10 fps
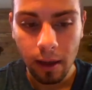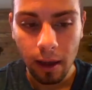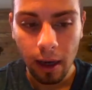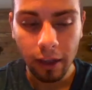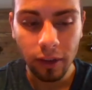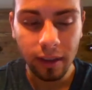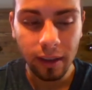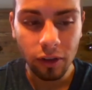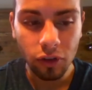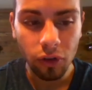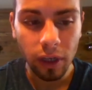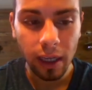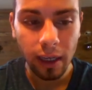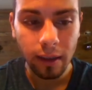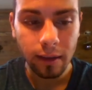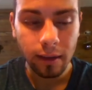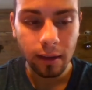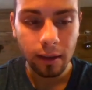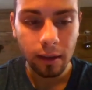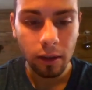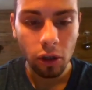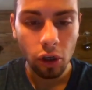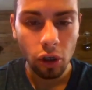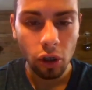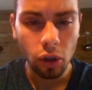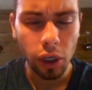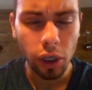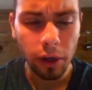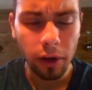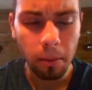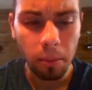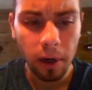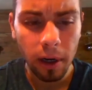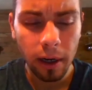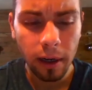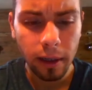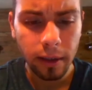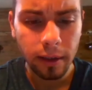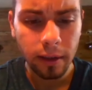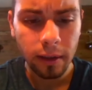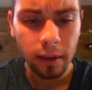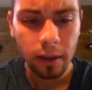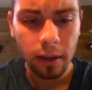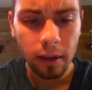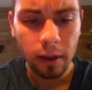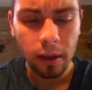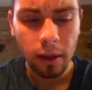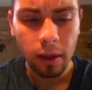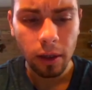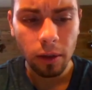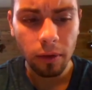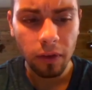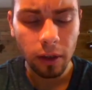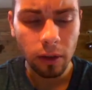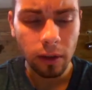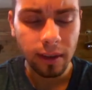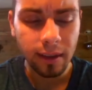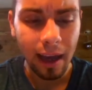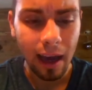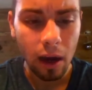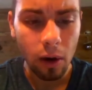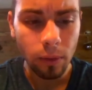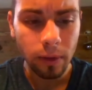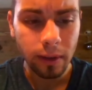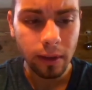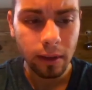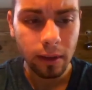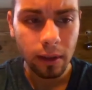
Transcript: And you see the trees, you hear the birds, you feel the sounds.